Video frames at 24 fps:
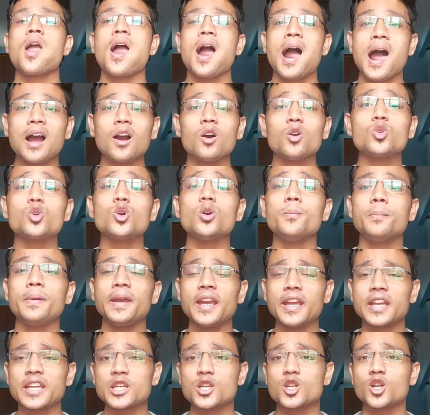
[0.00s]
how to
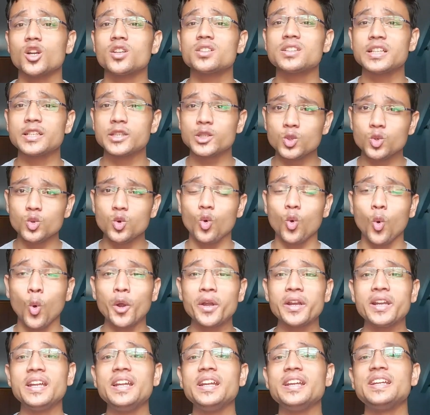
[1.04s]
make sure that you
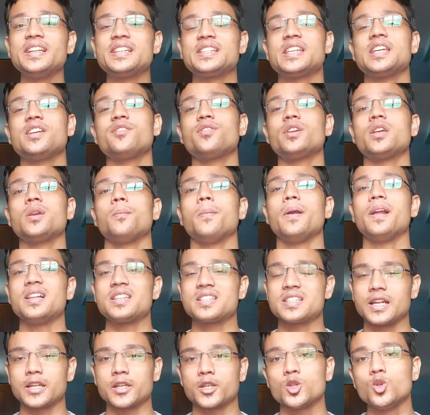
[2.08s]
only receive emails
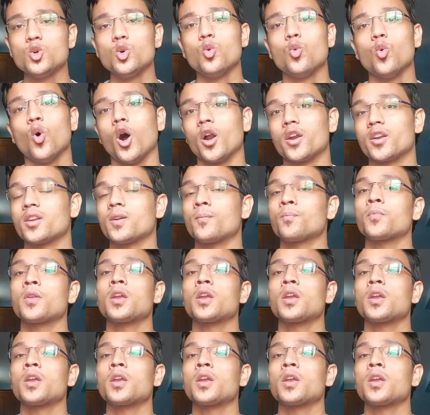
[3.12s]
that you want.